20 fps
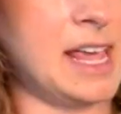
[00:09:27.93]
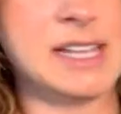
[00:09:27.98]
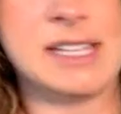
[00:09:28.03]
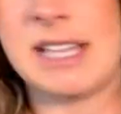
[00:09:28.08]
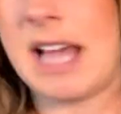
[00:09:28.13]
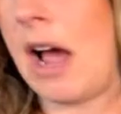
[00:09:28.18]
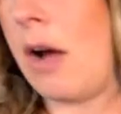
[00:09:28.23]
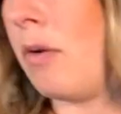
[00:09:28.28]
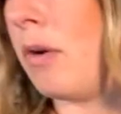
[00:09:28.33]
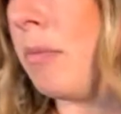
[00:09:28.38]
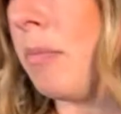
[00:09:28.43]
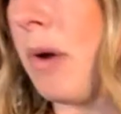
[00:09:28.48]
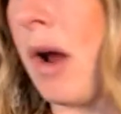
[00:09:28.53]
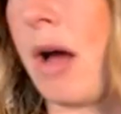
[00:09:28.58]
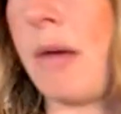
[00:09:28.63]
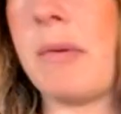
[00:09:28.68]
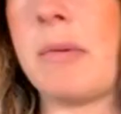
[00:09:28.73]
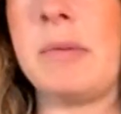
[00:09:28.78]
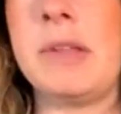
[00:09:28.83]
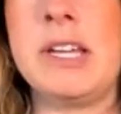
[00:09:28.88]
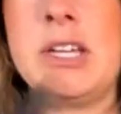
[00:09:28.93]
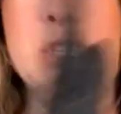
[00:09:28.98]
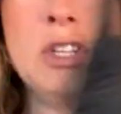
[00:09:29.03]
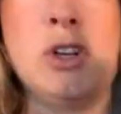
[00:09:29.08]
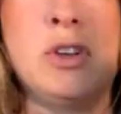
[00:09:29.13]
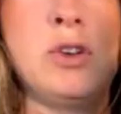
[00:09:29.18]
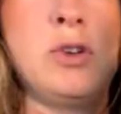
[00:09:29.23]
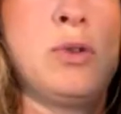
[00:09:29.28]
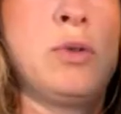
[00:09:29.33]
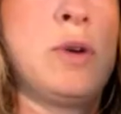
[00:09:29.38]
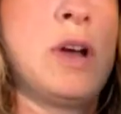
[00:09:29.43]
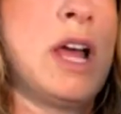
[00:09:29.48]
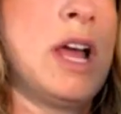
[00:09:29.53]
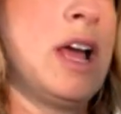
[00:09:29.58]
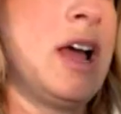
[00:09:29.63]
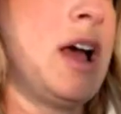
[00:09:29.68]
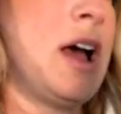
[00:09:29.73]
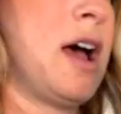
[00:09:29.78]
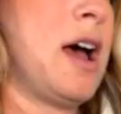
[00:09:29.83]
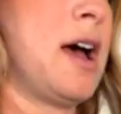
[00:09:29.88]
case, I would probably do
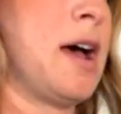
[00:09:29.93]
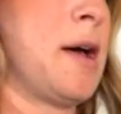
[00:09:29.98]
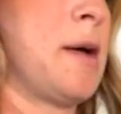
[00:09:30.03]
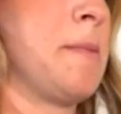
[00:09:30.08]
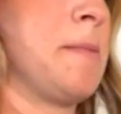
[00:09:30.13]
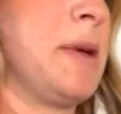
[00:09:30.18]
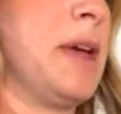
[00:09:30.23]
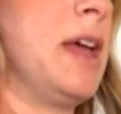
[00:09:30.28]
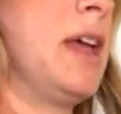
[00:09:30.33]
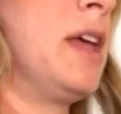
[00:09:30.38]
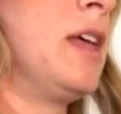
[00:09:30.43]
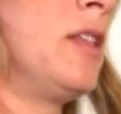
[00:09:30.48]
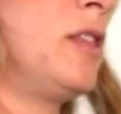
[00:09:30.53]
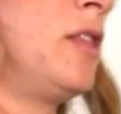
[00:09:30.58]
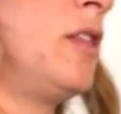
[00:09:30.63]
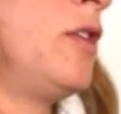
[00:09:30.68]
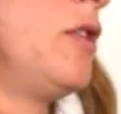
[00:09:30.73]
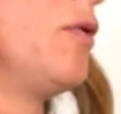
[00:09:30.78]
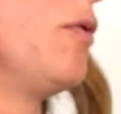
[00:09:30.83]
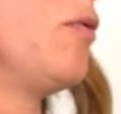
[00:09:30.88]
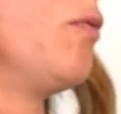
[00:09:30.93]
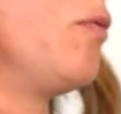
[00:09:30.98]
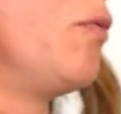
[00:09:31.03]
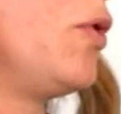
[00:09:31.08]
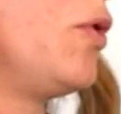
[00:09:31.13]
the